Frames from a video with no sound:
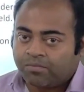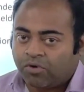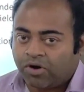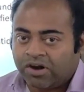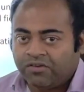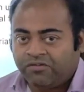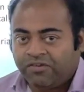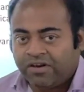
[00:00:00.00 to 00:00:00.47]

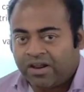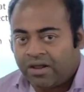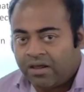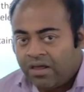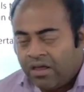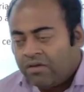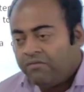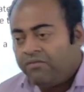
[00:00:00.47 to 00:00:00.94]

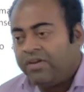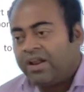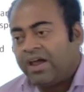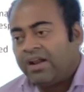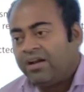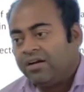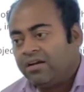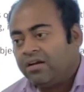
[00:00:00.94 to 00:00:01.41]

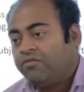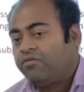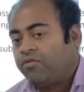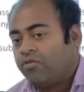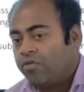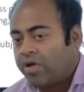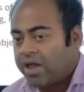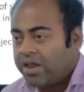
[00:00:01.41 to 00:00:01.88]
polyvinylidene
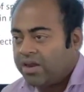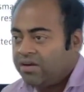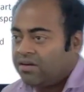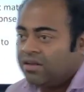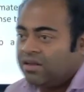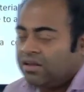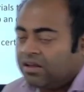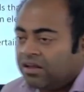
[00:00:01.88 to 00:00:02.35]

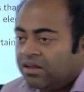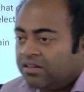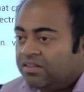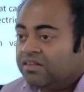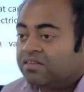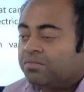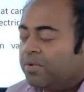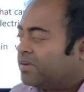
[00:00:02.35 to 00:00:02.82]
fluoride.
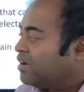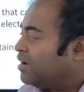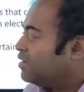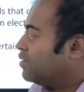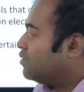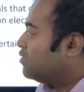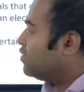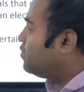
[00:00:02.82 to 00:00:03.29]
These materials have a